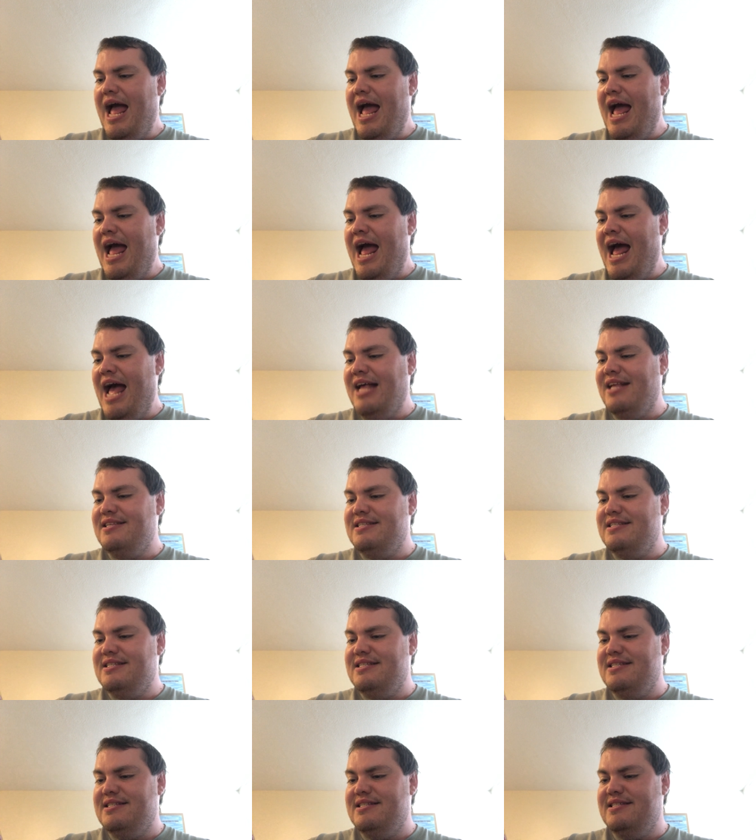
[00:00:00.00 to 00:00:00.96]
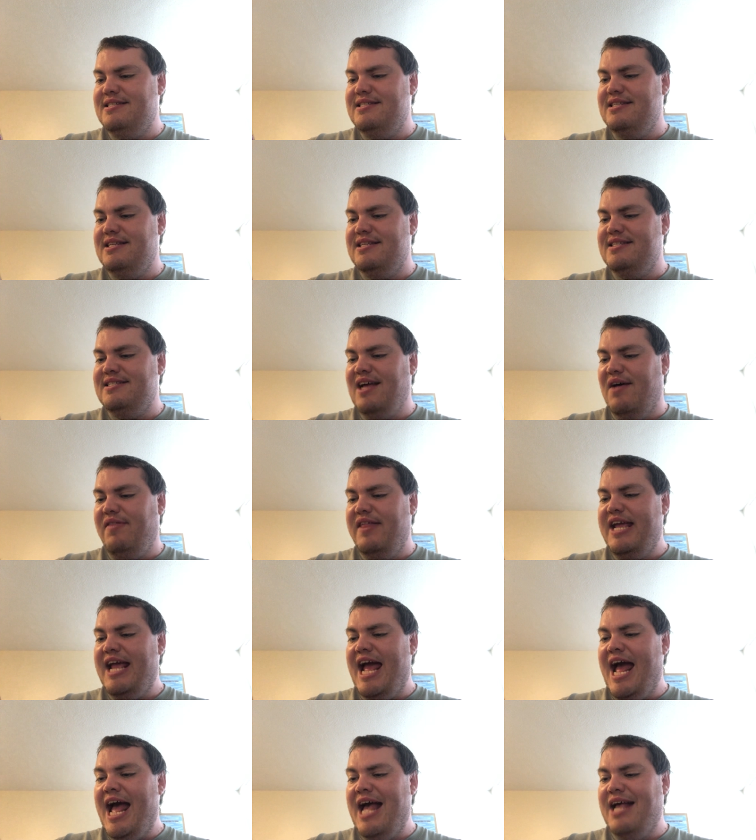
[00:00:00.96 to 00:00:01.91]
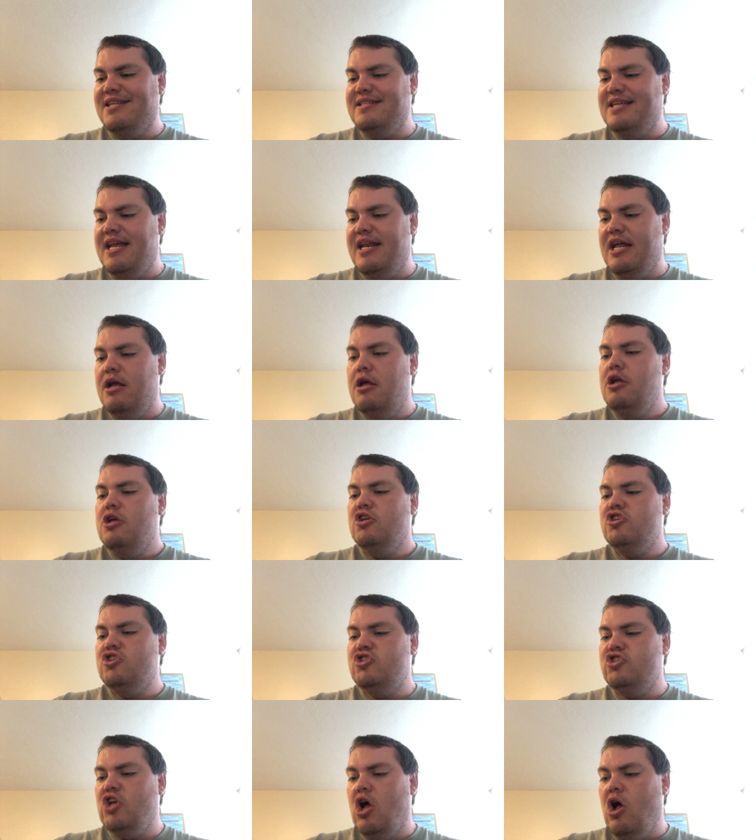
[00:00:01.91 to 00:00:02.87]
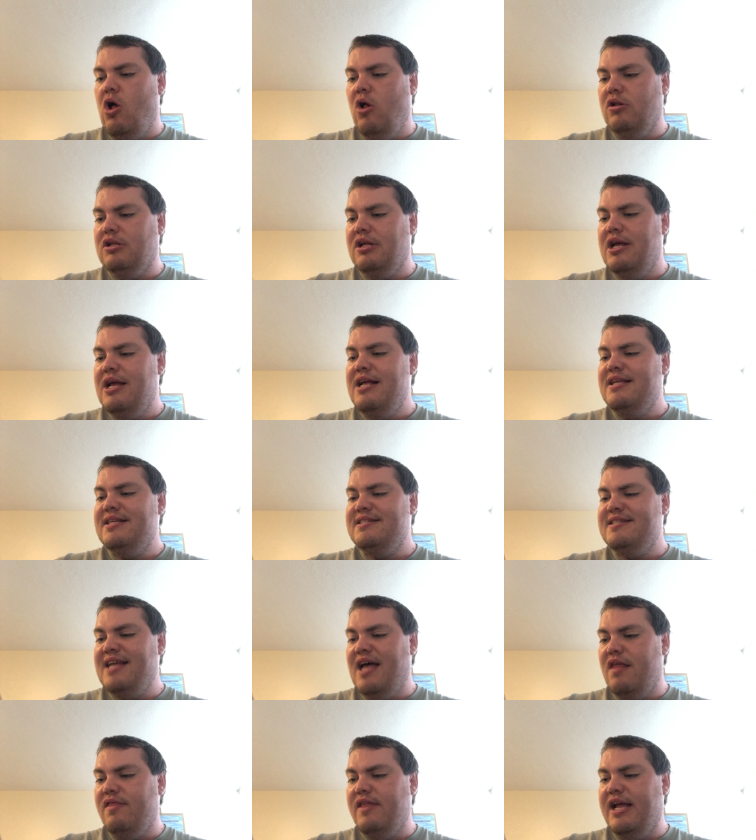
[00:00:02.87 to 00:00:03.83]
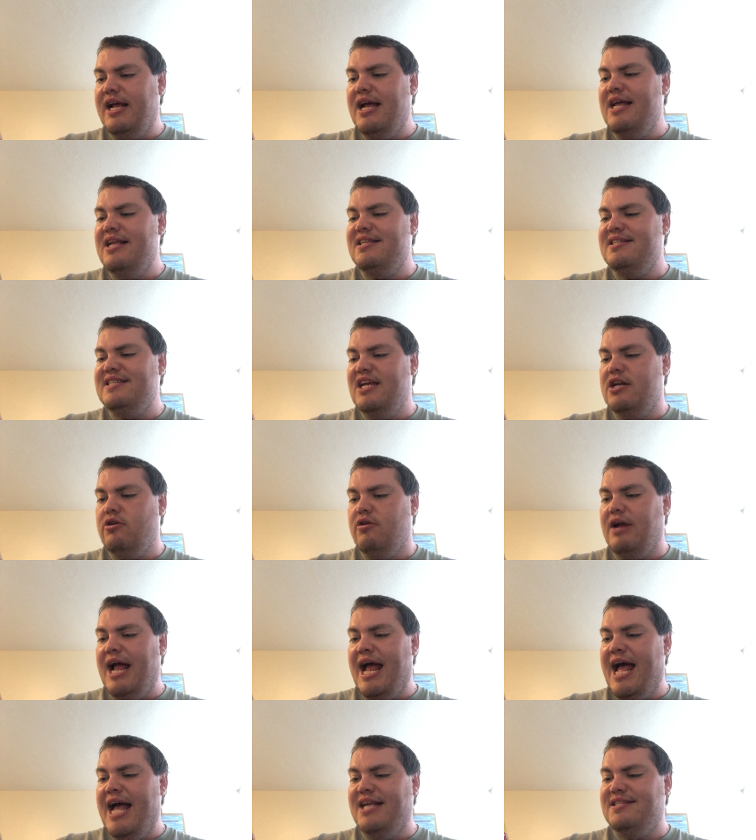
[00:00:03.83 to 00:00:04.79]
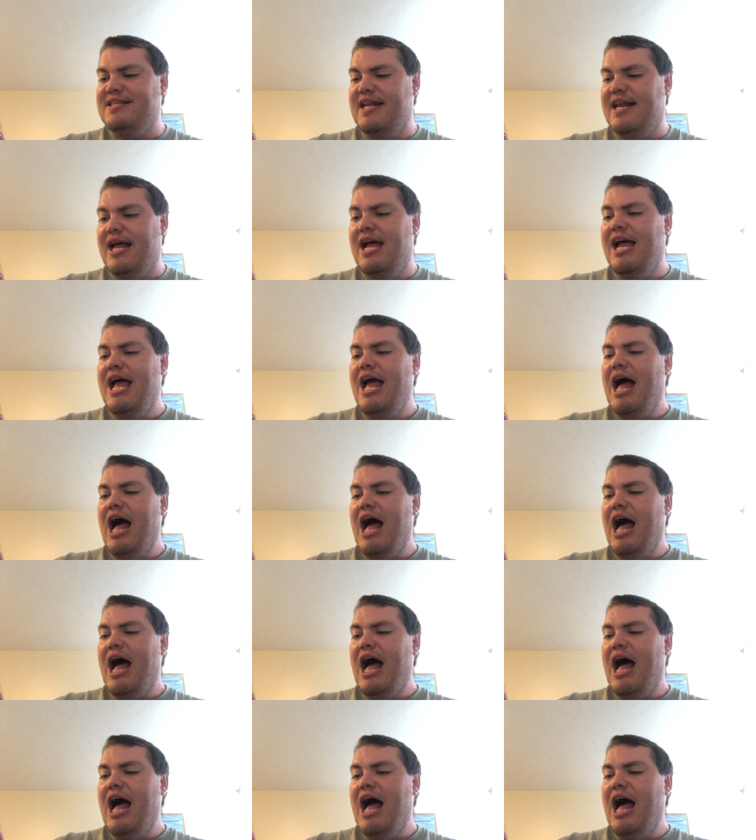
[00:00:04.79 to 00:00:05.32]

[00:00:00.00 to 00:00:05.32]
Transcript: as something acid, salt, something citric acid,